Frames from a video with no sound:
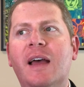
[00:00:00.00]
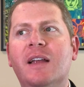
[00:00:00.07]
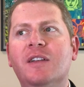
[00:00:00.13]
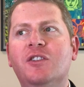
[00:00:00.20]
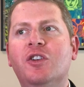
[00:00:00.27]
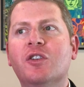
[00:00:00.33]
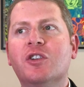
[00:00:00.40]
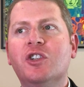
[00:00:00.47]

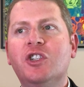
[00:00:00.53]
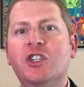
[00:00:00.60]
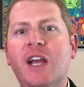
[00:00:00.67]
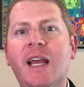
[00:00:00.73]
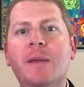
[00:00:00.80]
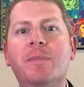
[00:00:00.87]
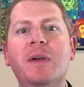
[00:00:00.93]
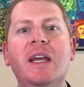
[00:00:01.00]
took
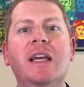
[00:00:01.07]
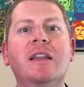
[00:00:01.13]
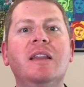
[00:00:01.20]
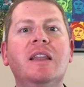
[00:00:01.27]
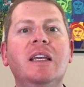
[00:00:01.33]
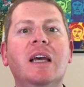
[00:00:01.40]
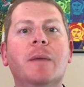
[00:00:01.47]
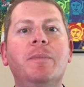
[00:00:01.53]
shape in
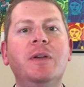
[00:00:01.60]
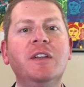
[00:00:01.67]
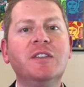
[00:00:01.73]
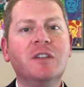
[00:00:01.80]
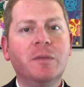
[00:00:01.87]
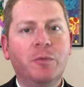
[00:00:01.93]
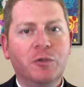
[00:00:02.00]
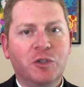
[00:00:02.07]
the
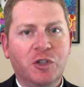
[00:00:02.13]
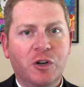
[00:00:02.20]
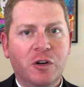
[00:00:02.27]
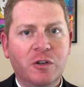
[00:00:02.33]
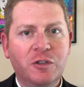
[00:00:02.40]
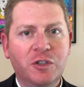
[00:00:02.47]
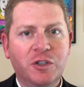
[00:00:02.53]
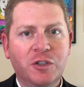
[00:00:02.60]
Episcopal
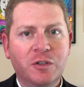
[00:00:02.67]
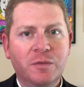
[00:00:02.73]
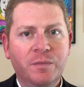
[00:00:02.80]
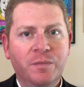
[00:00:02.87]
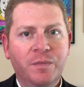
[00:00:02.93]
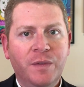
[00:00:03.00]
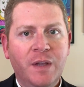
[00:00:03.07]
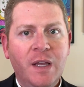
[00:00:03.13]
Church
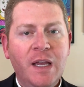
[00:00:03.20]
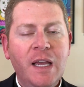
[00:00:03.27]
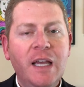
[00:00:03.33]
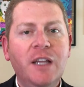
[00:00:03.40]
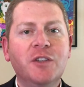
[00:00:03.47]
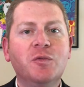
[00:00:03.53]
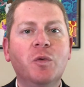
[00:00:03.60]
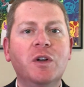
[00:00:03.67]

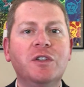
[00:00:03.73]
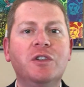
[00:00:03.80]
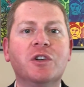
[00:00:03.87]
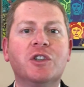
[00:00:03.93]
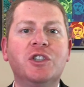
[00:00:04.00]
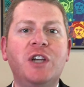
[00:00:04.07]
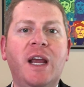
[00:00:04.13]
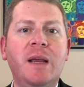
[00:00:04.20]
is what took
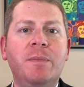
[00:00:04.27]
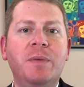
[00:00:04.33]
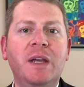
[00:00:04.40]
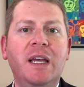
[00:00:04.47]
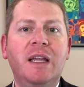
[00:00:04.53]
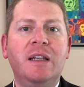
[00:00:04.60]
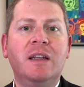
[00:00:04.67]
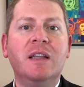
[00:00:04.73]
shape
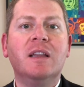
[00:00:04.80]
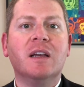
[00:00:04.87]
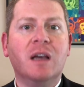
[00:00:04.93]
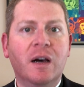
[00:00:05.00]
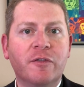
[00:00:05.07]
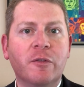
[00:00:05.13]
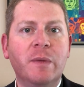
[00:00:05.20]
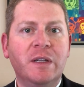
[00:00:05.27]
in the
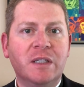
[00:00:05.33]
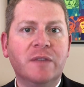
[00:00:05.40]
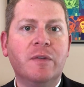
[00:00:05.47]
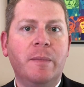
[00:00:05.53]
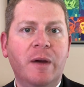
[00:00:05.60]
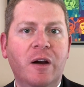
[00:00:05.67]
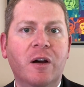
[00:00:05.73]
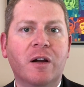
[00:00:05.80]
government of
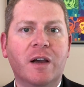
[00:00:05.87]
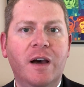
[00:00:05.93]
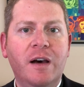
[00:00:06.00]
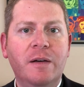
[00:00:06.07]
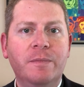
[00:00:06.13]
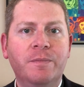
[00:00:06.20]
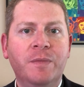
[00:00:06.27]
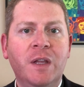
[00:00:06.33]
America.
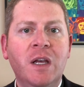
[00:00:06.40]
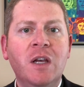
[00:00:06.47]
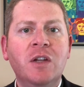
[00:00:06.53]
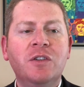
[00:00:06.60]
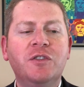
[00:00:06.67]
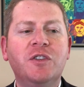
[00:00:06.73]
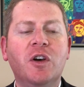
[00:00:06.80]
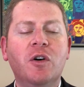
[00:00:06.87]

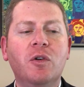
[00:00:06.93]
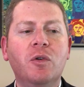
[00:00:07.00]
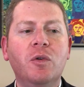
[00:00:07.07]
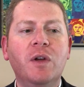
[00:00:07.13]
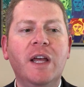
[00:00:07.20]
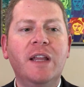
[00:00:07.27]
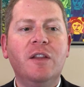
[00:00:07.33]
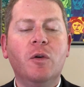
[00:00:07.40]
So
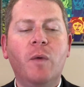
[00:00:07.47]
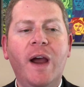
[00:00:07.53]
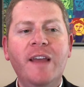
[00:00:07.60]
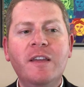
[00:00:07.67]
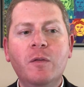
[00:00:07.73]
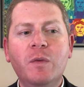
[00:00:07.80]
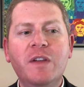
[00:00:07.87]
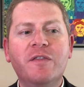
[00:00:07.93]
in the way
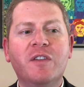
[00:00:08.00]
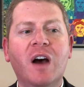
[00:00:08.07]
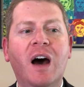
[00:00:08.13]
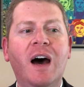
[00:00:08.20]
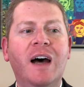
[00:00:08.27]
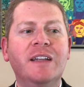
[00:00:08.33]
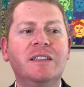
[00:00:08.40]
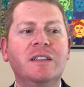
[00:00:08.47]
that we've
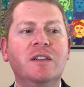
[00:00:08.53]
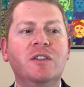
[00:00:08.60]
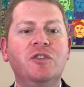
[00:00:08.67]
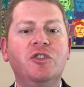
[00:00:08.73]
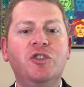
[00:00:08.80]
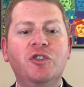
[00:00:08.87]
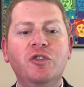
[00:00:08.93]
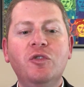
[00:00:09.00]
got
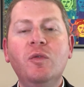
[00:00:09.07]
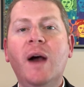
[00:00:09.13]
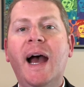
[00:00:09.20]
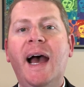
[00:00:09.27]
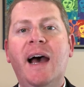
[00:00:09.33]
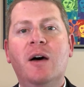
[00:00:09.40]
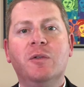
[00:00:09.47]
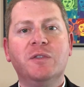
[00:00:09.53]
two
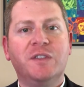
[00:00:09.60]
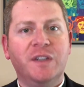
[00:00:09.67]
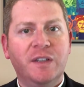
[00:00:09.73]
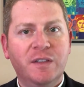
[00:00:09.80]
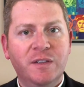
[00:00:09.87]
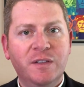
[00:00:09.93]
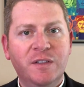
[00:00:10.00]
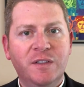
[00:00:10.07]

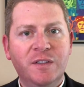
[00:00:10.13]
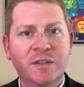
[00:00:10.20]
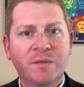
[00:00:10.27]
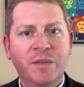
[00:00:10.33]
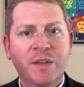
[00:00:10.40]
houses